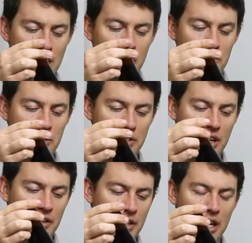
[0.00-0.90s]
which is
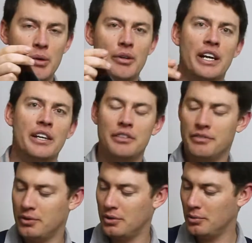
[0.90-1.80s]
on the lower end
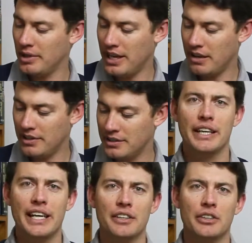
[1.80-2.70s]
for wee heavies. They
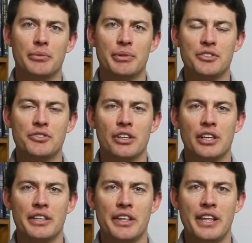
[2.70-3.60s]
can go a bit
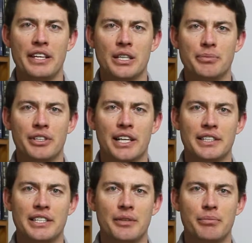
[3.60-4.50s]
stronger than that, up to like
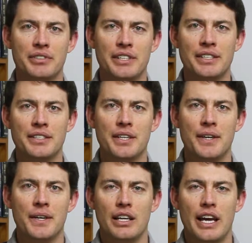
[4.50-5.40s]
10%.
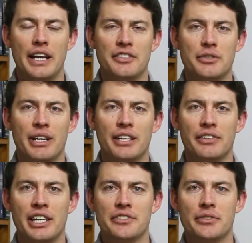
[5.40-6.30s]
And as you might have
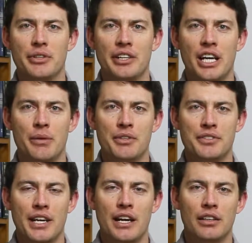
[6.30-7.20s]
guessed from the name, the
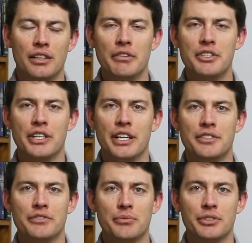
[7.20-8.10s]
style
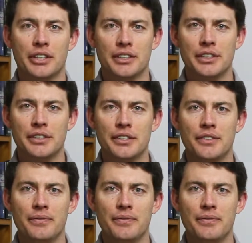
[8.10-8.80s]
originates from Scotland.